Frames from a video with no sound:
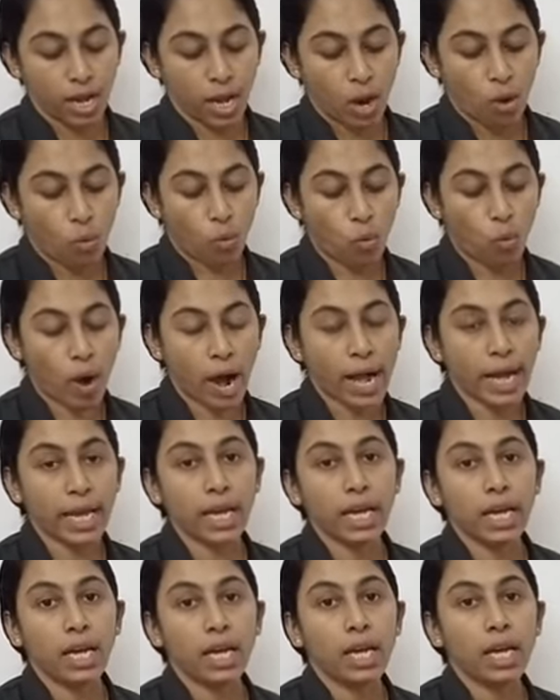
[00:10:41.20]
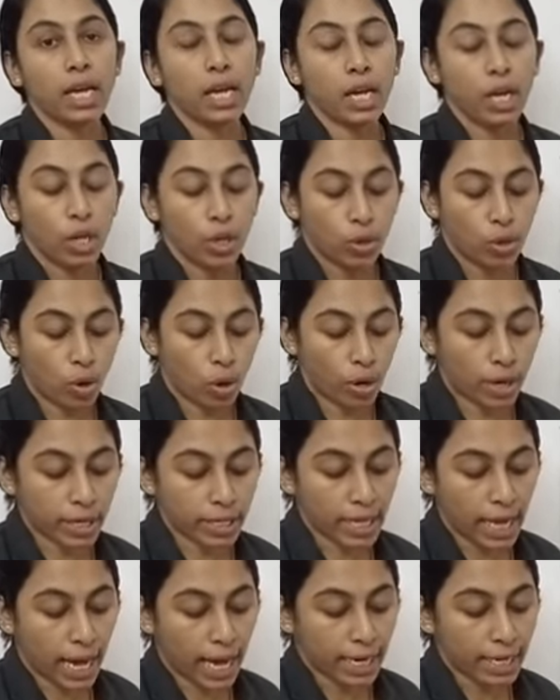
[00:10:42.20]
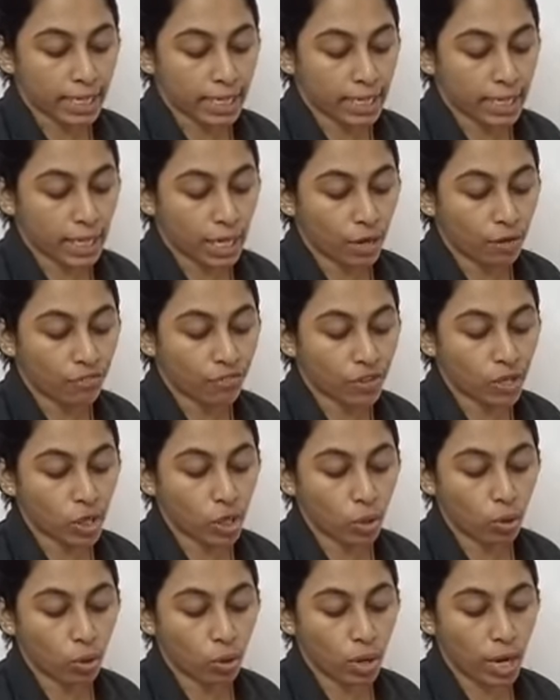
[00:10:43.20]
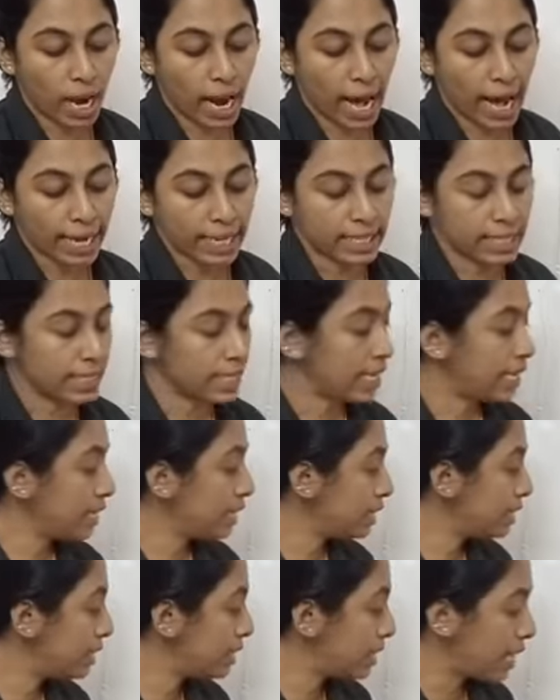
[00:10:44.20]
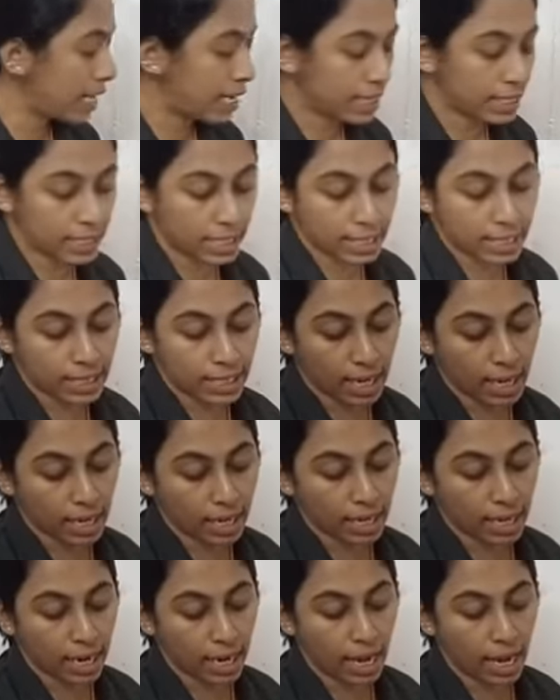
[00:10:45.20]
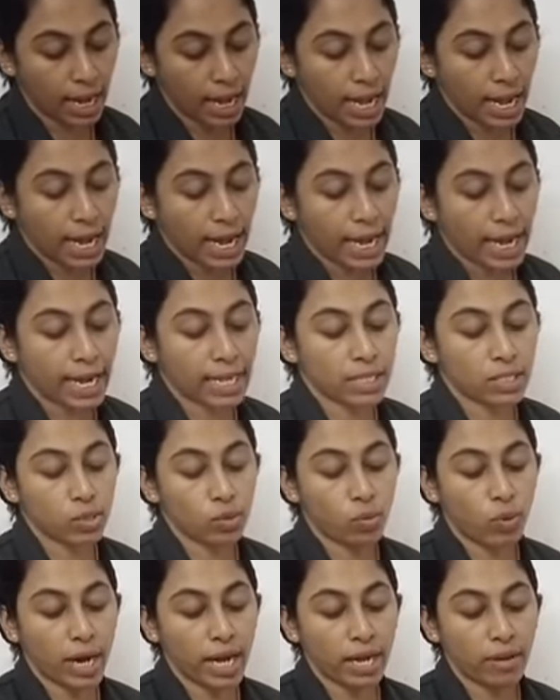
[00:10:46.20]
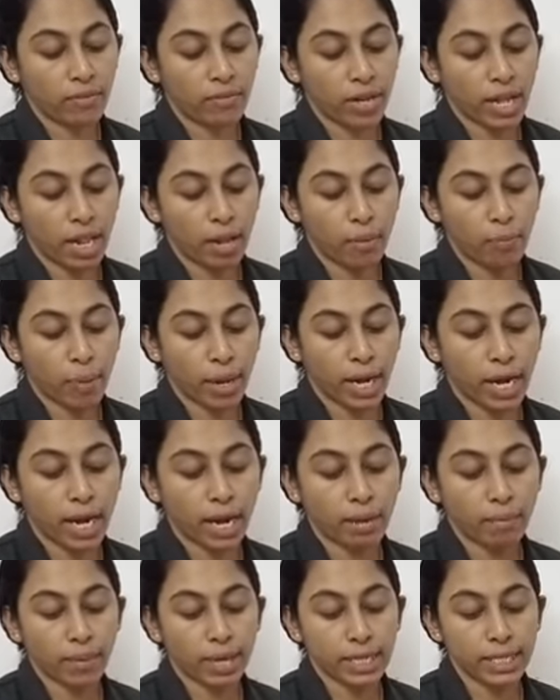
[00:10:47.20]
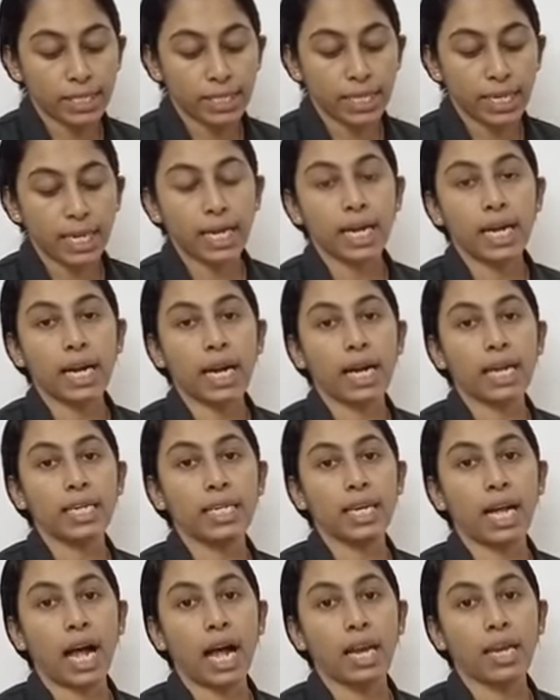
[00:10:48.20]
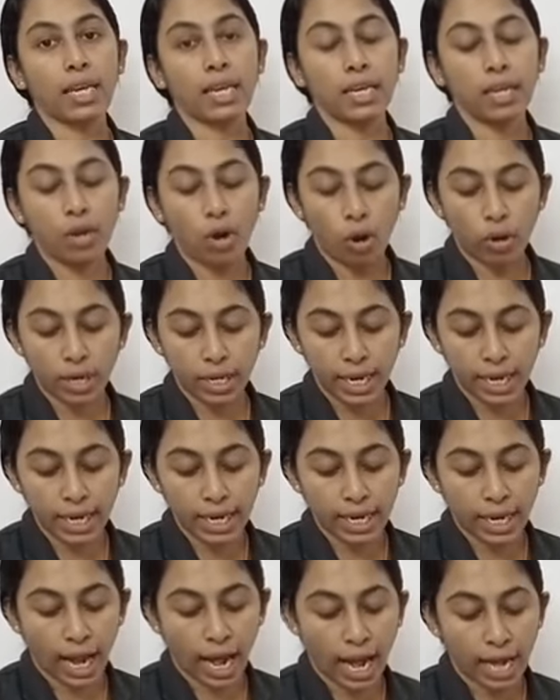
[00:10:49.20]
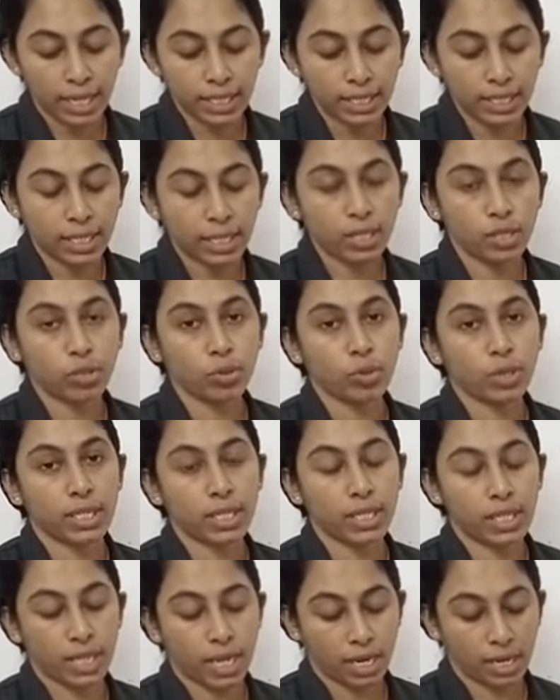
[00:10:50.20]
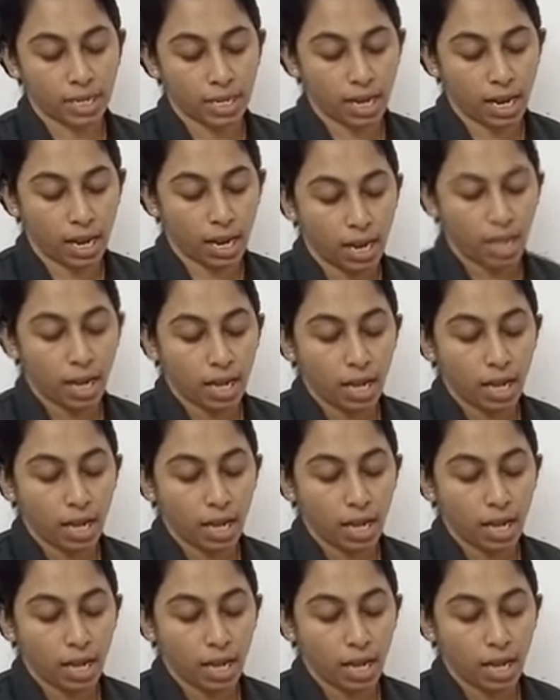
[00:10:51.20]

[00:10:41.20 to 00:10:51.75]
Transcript: Why? Note that if Q lies inside the circle, XY will become a secant and not a tangent to the circle.